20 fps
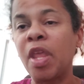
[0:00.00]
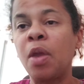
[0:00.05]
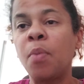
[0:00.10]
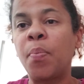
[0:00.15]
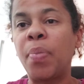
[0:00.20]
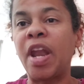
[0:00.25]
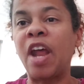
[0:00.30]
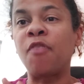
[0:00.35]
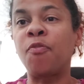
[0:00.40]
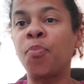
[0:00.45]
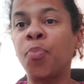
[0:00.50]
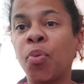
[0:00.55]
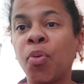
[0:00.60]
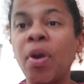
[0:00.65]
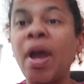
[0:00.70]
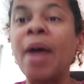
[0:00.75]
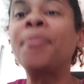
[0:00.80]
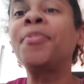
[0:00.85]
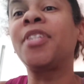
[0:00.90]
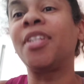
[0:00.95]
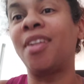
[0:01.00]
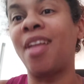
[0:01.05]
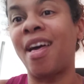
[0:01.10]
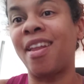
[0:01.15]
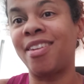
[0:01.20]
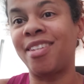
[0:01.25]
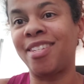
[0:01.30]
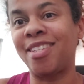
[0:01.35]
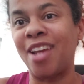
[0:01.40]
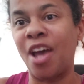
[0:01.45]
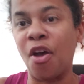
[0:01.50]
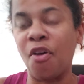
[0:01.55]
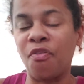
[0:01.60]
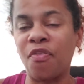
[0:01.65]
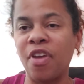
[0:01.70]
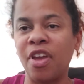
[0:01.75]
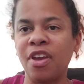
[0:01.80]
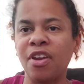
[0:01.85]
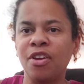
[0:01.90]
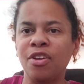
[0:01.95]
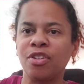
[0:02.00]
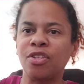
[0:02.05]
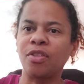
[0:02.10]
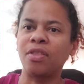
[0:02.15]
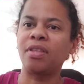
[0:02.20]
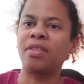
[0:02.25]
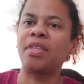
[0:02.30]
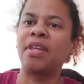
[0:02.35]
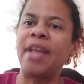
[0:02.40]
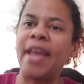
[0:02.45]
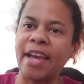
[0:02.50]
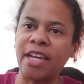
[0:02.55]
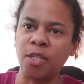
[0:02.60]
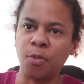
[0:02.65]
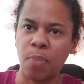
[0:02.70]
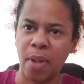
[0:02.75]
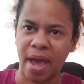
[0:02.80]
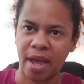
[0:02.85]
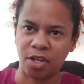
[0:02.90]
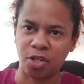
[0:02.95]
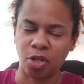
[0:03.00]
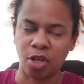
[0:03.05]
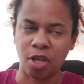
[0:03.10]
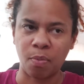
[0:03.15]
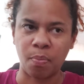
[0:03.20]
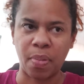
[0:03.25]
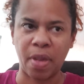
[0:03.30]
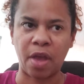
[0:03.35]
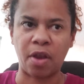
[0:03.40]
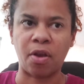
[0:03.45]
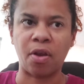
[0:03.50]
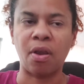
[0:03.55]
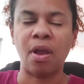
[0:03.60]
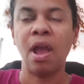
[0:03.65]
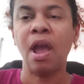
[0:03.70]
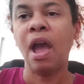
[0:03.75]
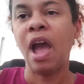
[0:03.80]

But I've prepped a lot of stuff so that the next batch will get better.